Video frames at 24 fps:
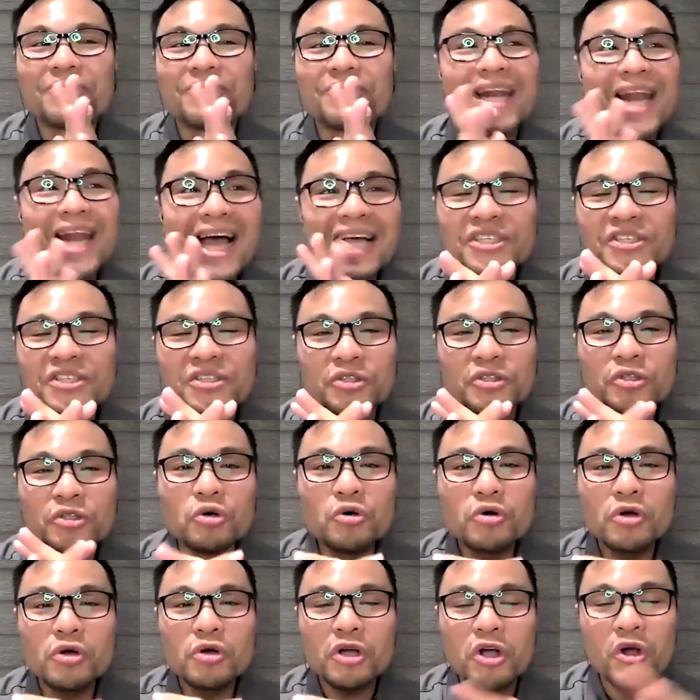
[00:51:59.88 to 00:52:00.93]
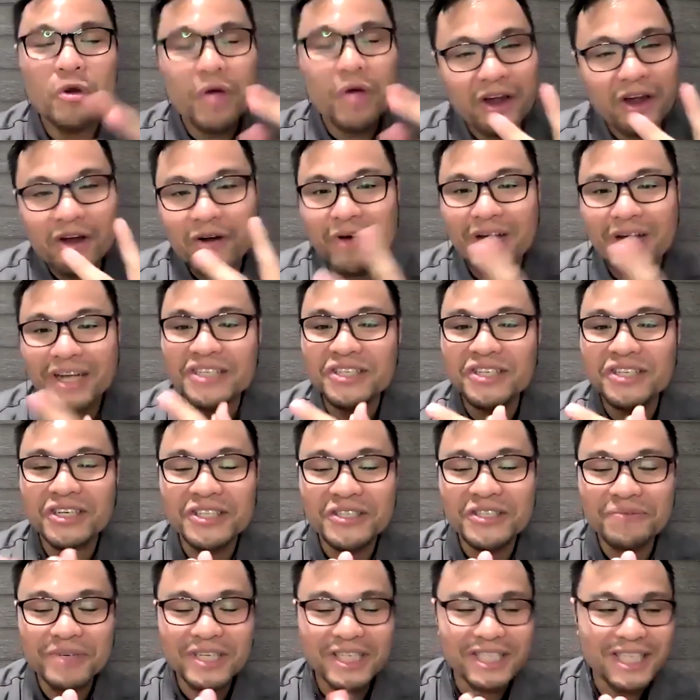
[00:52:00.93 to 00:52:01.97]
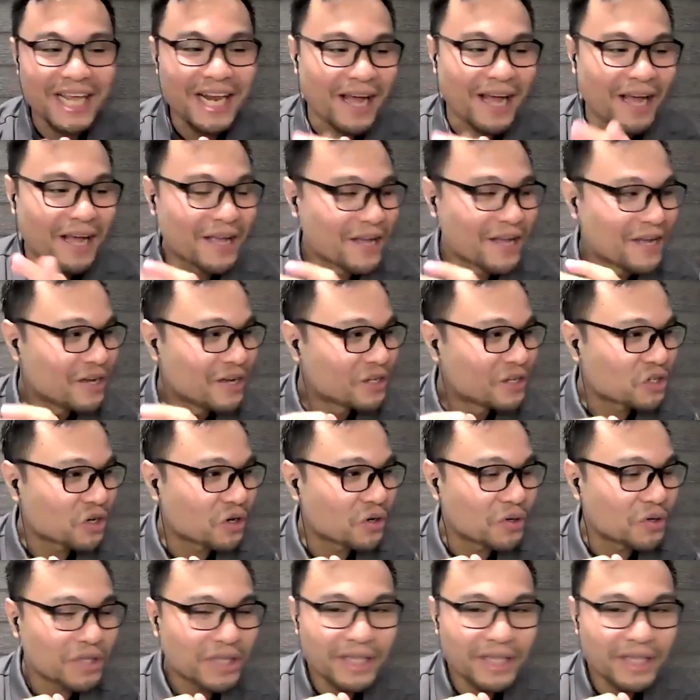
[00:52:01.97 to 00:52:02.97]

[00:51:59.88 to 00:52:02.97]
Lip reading: last two quick questions, Ms. Dina. So